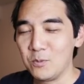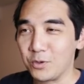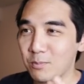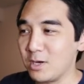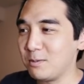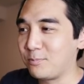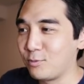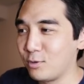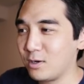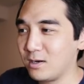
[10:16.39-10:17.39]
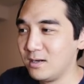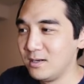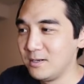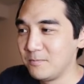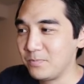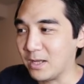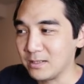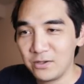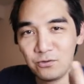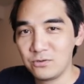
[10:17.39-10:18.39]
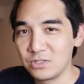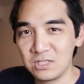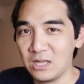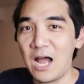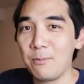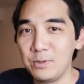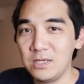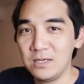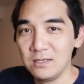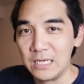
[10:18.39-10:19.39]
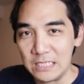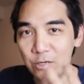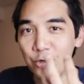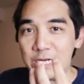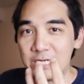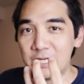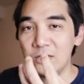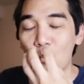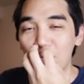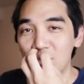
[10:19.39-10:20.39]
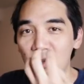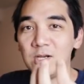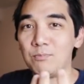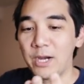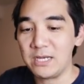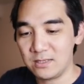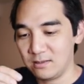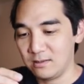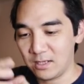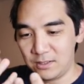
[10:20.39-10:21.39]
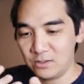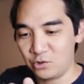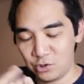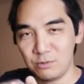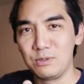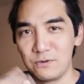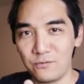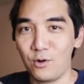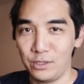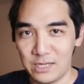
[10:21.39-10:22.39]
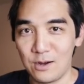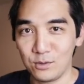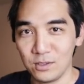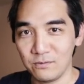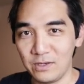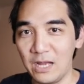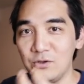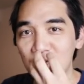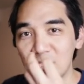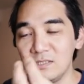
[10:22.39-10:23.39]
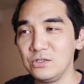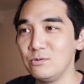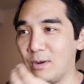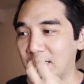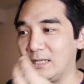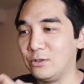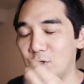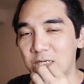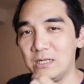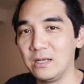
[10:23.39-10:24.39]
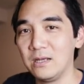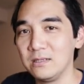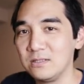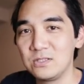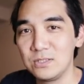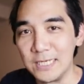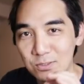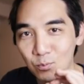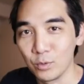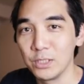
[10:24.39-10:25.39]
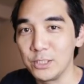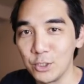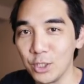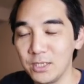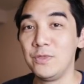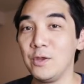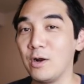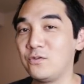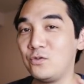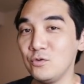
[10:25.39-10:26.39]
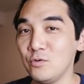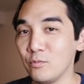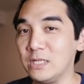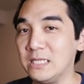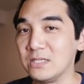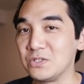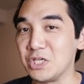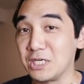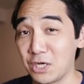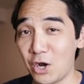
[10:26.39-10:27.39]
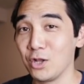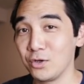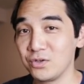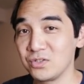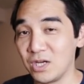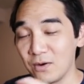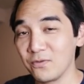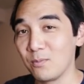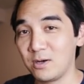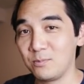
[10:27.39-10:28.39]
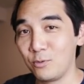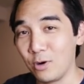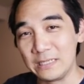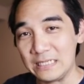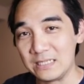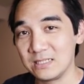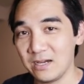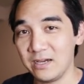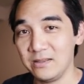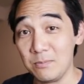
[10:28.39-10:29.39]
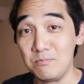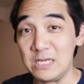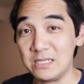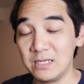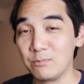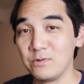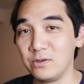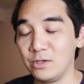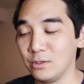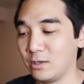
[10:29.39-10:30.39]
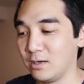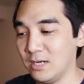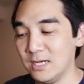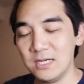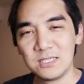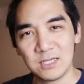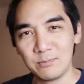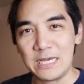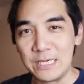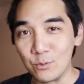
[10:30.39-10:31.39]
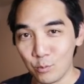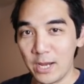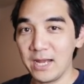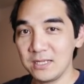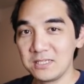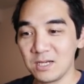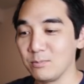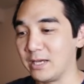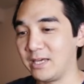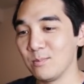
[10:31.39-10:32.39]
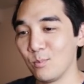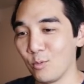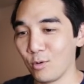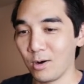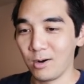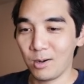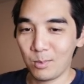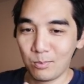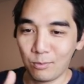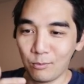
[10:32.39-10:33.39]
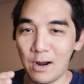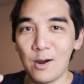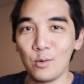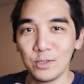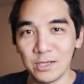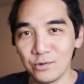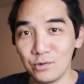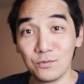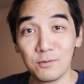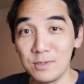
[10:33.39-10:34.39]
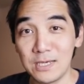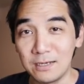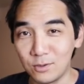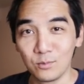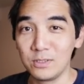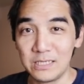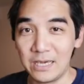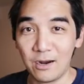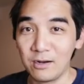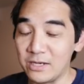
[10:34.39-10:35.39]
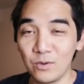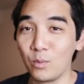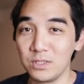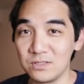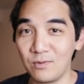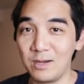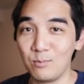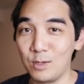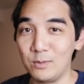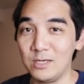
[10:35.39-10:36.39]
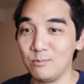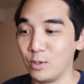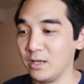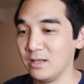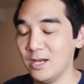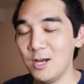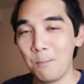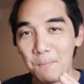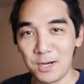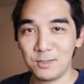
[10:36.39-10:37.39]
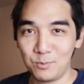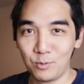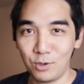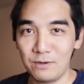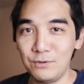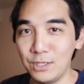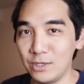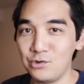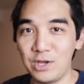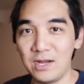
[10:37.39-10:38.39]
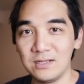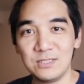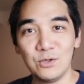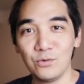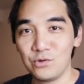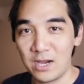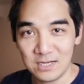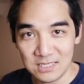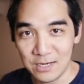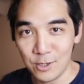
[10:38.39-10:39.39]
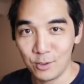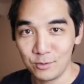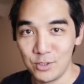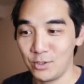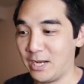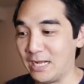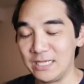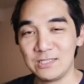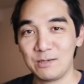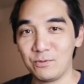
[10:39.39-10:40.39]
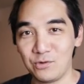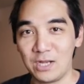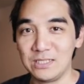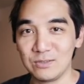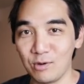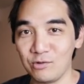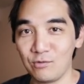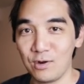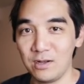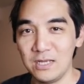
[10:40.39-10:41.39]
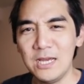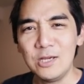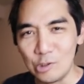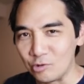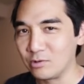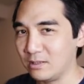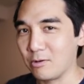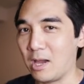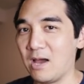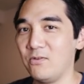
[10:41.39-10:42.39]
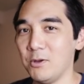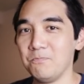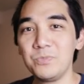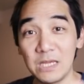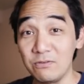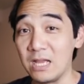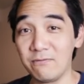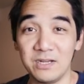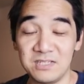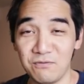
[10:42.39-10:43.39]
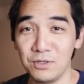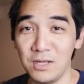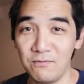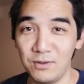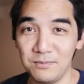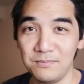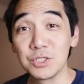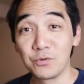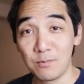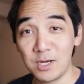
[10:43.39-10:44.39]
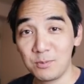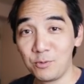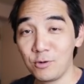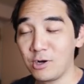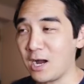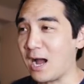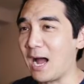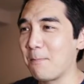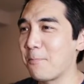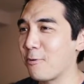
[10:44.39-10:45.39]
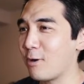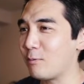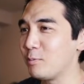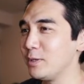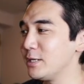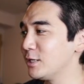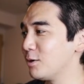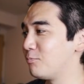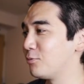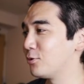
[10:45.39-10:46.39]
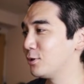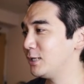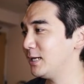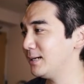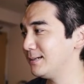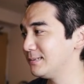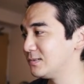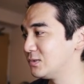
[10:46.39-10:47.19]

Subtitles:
With the manapua, unless you're just sloppy and you're eating, when you take a bite, nothing should be falling out of it, and you just continue biting and eating it, and it's really good. There are two really distinct colors of the manapua on the inside, the meat in particular. Some like it red, some like it more brownish. For me, I don't really care. Either one is fine by me, but manapua, if you get a chance, you go Chinatown, you go to any type of Chinese restaurant, usually they'll have it. They even have it at 7-Eleven. So for manapua, I'm probably gonna put it...